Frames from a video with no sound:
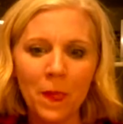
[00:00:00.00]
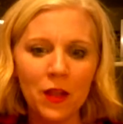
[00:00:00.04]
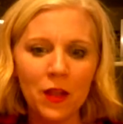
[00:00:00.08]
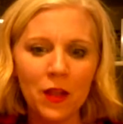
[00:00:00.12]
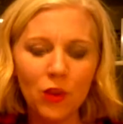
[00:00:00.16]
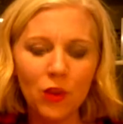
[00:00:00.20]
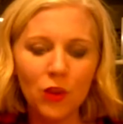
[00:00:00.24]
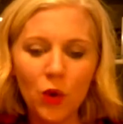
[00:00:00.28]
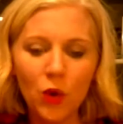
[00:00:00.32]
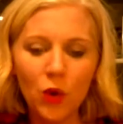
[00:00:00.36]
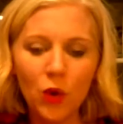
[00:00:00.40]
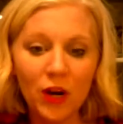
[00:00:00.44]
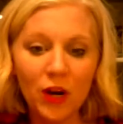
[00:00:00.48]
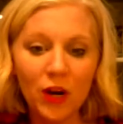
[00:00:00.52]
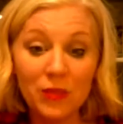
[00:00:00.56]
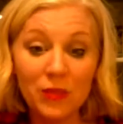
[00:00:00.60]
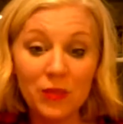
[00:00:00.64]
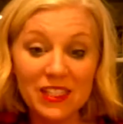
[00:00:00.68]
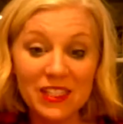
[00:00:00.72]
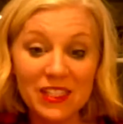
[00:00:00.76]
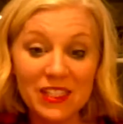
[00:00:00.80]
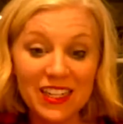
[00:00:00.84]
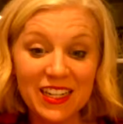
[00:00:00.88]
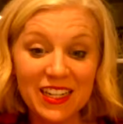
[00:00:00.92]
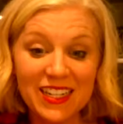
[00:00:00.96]
Laura
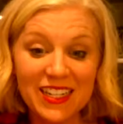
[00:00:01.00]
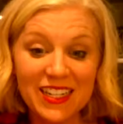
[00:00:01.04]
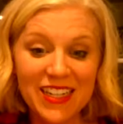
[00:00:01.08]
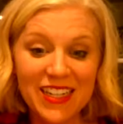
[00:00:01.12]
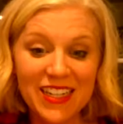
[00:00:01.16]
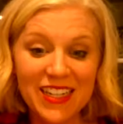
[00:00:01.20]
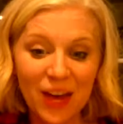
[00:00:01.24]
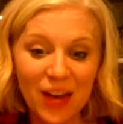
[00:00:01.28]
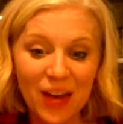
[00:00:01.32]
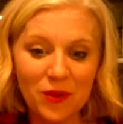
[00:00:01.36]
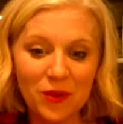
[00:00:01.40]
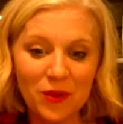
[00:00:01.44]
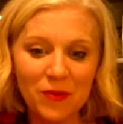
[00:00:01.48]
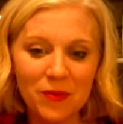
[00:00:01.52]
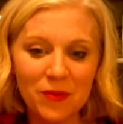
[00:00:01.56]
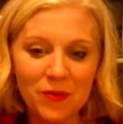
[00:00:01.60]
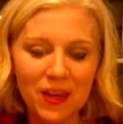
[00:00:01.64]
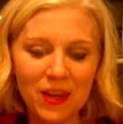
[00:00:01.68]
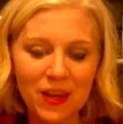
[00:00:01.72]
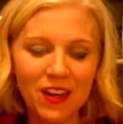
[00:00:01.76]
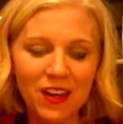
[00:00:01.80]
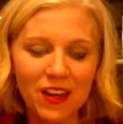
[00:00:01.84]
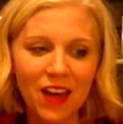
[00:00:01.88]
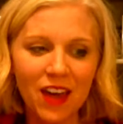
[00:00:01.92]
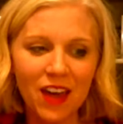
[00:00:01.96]
was sitting down with
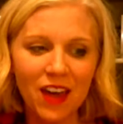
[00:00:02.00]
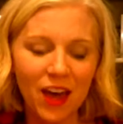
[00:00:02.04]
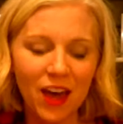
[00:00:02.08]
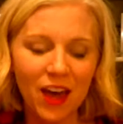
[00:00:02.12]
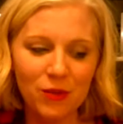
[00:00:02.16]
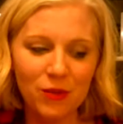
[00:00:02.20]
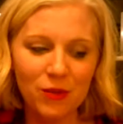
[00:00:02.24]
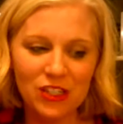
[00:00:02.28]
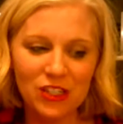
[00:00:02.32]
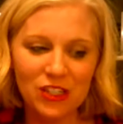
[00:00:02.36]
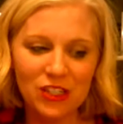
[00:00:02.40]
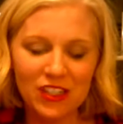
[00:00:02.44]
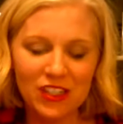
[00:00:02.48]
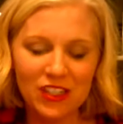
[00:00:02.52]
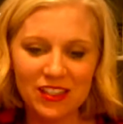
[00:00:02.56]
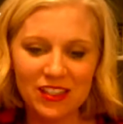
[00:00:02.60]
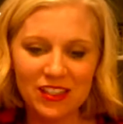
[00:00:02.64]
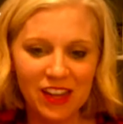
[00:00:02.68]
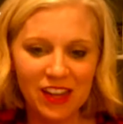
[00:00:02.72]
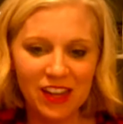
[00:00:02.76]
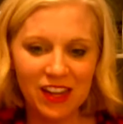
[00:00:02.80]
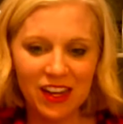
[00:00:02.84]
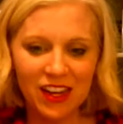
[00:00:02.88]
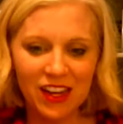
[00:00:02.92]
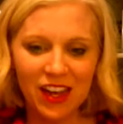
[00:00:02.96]
me, I would just
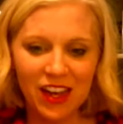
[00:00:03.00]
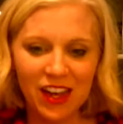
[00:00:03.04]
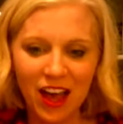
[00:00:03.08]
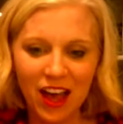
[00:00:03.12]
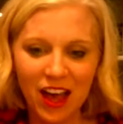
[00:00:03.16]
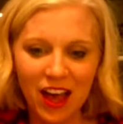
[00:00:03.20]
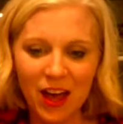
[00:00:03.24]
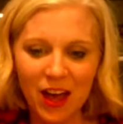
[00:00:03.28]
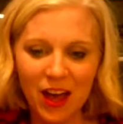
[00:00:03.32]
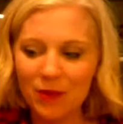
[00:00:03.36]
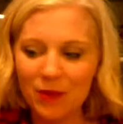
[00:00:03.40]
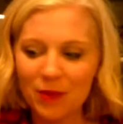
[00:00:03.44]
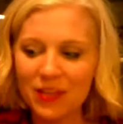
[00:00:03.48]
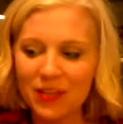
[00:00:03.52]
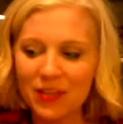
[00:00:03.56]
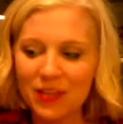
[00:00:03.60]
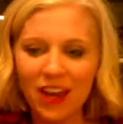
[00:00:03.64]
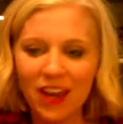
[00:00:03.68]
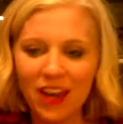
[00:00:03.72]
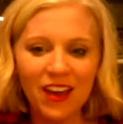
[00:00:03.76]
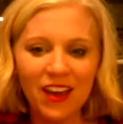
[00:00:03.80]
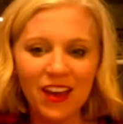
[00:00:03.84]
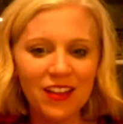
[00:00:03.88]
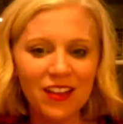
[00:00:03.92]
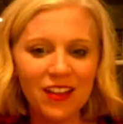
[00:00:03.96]

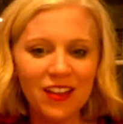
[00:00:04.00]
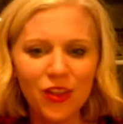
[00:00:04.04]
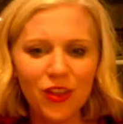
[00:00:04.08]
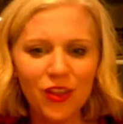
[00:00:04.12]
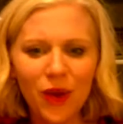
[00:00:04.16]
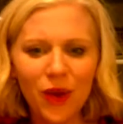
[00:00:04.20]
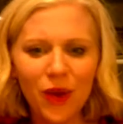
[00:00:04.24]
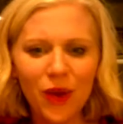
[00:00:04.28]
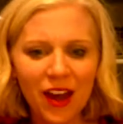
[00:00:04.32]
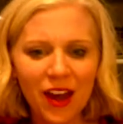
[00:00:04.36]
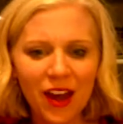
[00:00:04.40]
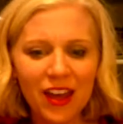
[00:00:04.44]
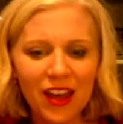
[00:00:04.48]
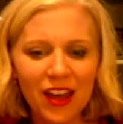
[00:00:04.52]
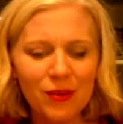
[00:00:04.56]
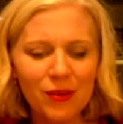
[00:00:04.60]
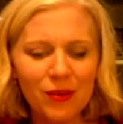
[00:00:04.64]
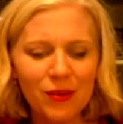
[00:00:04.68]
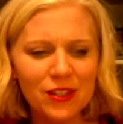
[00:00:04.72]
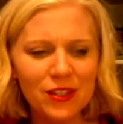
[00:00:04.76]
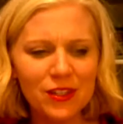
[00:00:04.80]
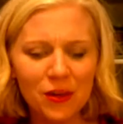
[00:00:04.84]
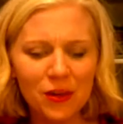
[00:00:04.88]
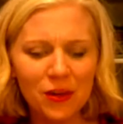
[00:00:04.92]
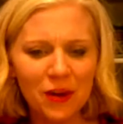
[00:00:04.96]
say, Laura, it
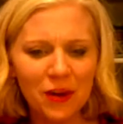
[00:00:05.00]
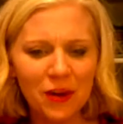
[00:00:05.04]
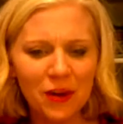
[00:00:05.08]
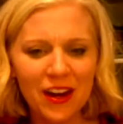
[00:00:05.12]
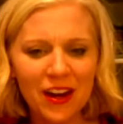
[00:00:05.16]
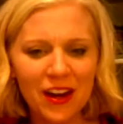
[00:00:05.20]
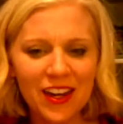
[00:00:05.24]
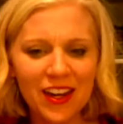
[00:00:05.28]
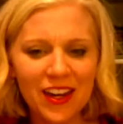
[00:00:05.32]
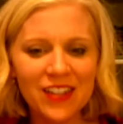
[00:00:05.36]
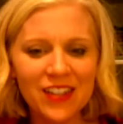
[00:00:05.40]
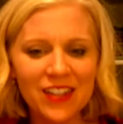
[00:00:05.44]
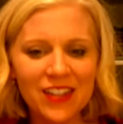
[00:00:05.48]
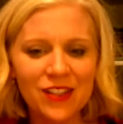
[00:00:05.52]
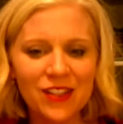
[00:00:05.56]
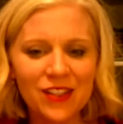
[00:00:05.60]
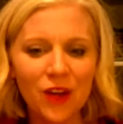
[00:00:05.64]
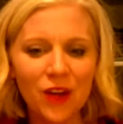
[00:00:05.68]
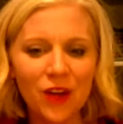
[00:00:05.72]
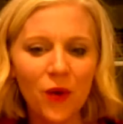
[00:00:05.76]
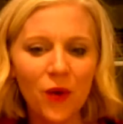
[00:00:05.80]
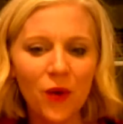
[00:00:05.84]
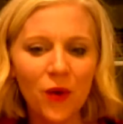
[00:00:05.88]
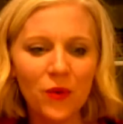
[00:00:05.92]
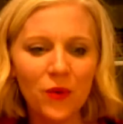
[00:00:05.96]
was so great getting to
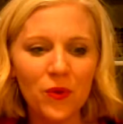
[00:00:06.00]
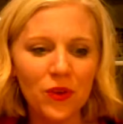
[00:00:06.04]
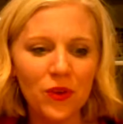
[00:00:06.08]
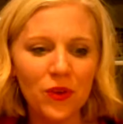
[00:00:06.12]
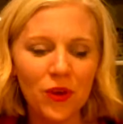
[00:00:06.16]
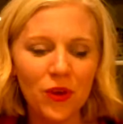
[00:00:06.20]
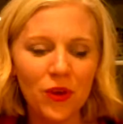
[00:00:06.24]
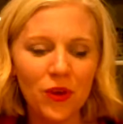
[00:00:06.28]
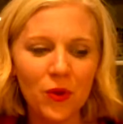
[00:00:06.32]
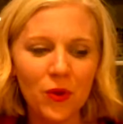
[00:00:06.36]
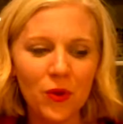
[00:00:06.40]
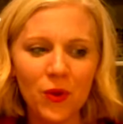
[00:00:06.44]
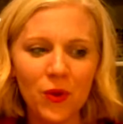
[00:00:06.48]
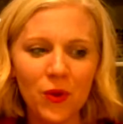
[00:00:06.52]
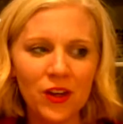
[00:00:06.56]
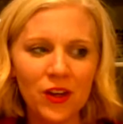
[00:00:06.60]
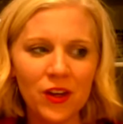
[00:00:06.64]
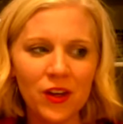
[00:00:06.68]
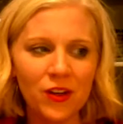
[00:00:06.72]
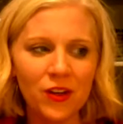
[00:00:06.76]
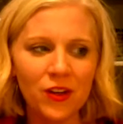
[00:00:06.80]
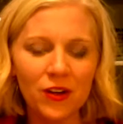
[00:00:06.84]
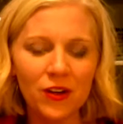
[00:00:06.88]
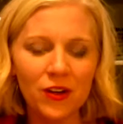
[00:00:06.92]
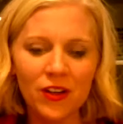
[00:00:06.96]
know you.
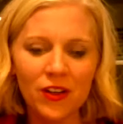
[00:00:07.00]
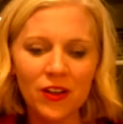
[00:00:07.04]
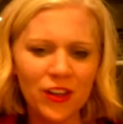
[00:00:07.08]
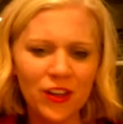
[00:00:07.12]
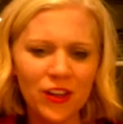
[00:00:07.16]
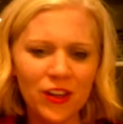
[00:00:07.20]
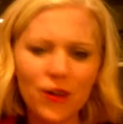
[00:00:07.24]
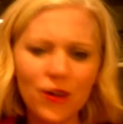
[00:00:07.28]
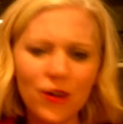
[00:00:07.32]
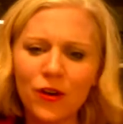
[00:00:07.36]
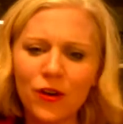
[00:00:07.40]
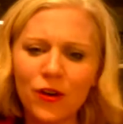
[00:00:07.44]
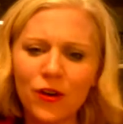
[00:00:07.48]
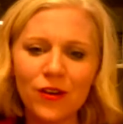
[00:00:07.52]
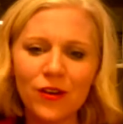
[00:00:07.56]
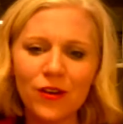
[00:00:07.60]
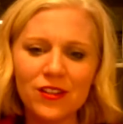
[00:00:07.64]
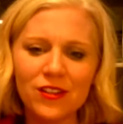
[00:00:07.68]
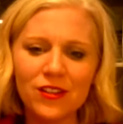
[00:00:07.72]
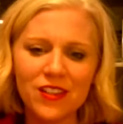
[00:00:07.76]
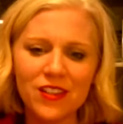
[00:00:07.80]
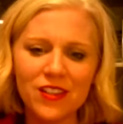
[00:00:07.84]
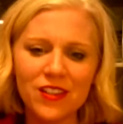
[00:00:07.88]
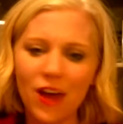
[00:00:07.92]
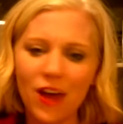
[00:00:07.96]
Your little
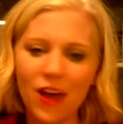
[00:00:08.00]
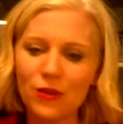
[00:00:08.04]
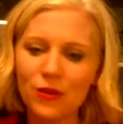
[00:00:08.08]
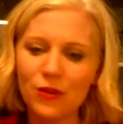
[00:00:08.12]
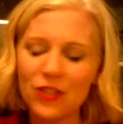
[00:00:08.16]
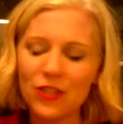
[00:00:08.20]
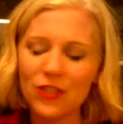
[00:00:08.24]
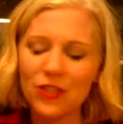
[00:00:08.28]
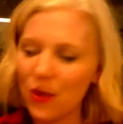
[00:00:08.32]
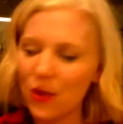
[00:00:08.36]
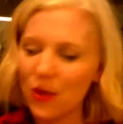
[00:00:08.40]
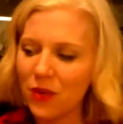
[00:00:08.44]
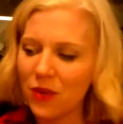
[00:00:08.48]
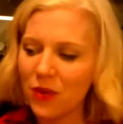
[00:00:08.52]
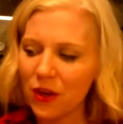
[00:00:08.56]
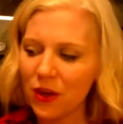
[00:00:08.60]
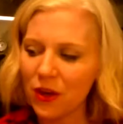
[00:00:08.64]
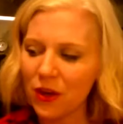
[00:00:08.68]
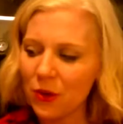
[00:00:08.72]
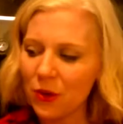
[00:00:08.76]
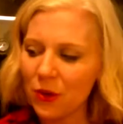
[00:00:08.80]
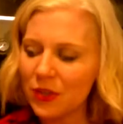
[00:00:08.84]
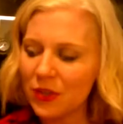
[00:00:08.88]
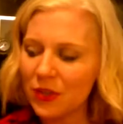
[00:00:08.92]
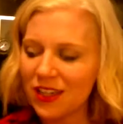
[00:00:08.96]
girl sounds so
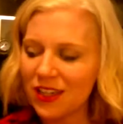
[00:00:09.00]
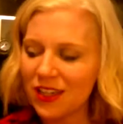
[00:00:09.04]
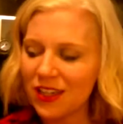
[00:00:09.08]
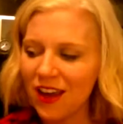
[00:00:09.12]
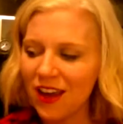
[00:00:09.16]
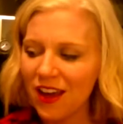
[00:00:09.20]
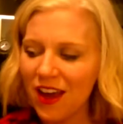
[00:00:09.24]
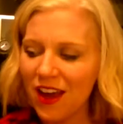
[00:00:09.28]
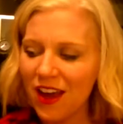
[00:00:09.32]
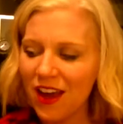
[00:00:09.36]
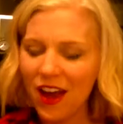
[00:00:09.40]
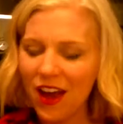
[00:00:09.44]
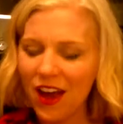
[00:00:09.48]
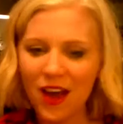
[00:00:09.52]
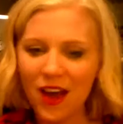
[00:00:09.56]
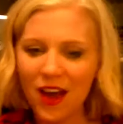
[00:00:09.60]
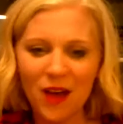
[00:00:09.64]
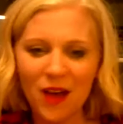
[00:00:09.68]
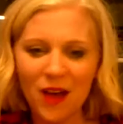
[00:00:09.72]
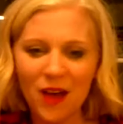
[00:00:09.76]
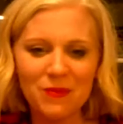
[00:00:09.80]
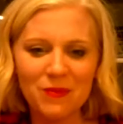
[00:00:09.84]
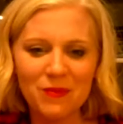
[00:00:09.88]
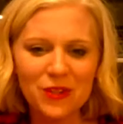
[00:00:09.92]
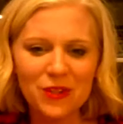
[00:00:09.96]
cute.
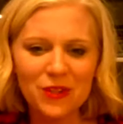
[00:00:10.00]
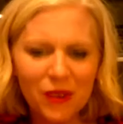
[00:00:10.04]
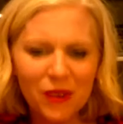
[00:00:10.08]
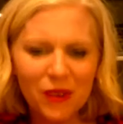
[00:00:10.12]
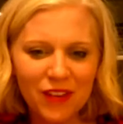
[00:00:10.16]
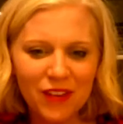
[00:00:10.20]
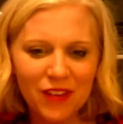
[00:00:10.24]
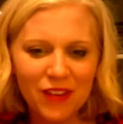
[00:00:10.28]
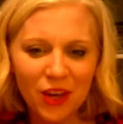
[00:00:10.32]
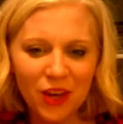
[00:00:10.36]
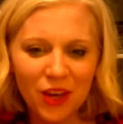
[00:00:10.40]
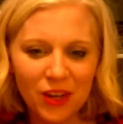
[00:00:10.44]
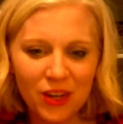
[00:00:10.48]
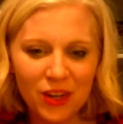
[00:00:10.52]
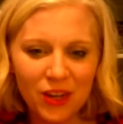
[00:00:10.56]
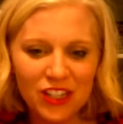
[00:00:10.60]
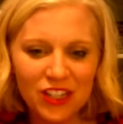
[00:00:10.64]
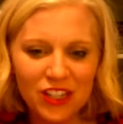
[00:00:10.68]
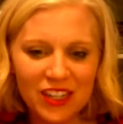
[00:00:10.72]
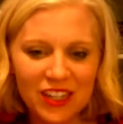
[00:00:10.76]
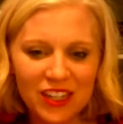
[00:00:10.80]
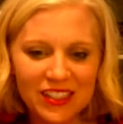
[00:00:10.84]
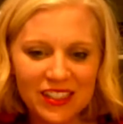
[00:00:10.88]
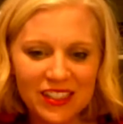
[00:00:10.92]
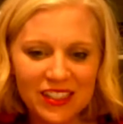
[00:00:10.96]
Do you have any
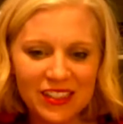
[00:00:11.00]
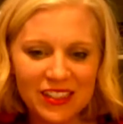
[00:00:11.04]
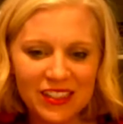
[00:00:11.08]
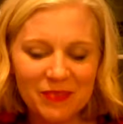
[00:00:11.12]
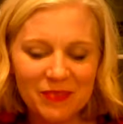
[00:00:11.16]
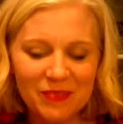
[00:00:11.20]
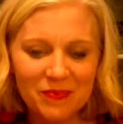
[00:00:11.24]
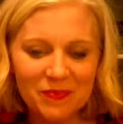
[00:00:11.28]
questions?